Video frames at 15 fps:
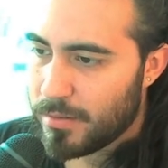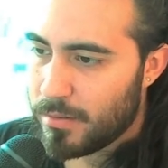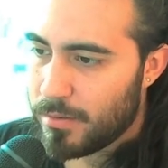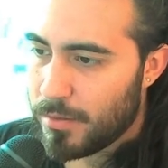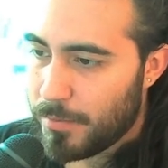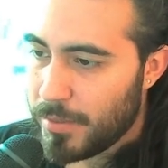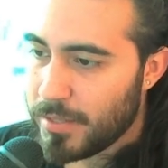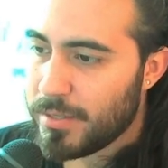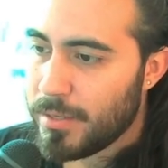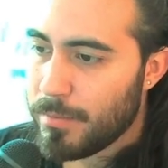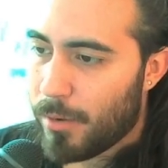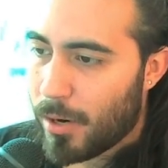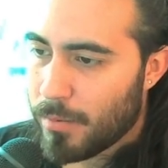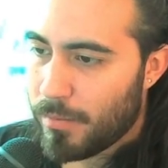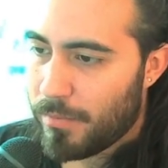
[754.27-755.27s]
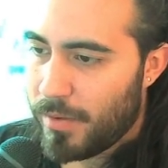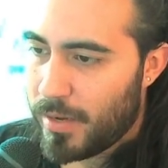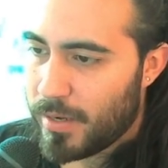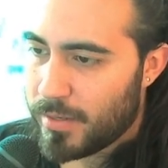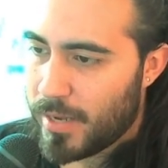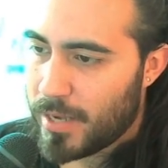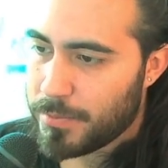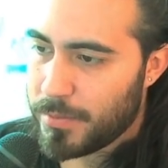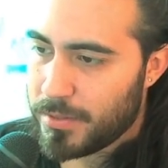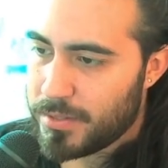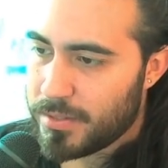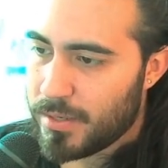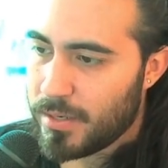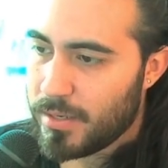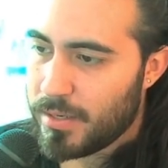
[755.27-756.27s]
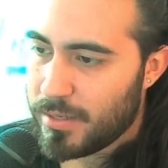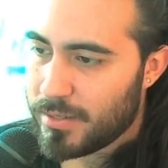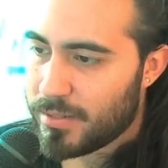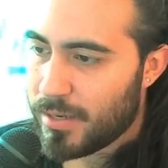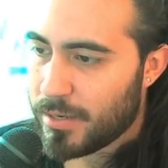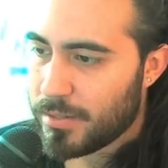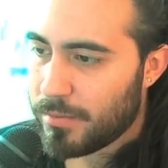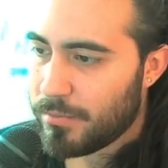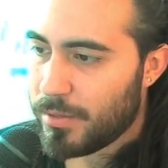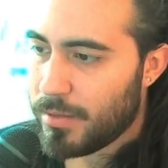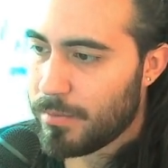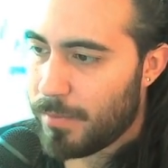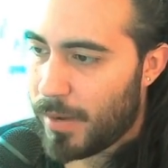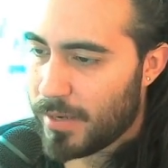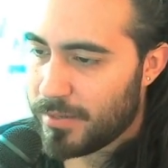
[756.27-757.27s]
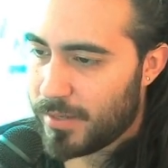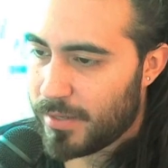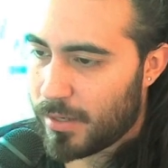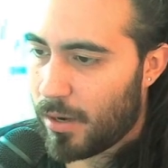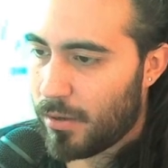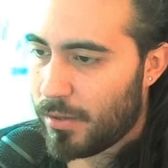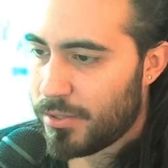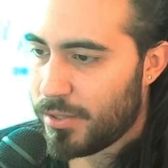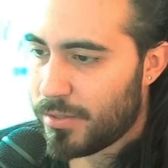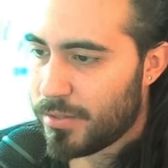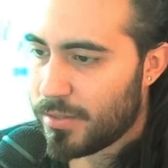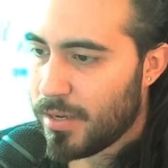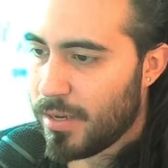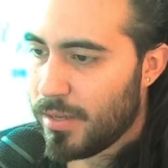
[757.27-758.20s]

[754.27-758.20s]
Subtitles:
P.T. Barnum effect has been studied extensively by psychologists.